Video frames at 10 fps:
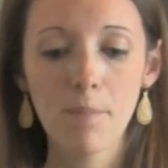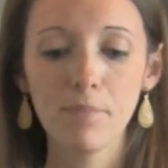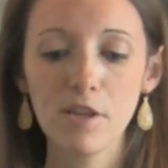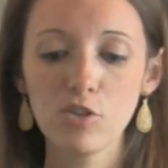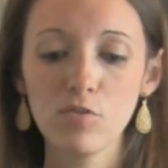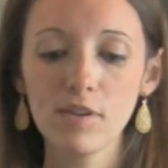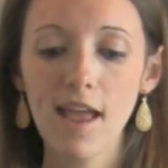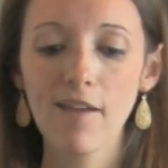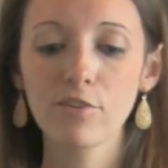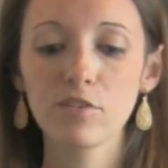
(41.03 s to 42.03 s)
but you can
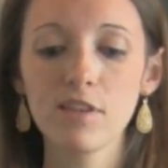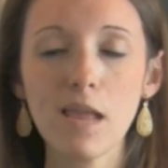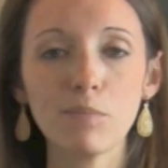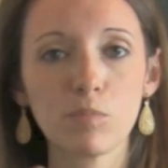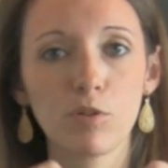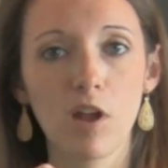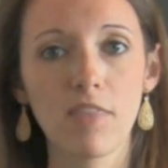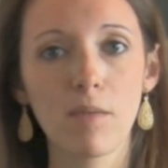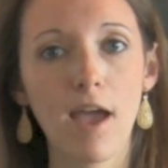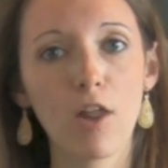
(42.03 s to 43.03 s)
have their names put on them.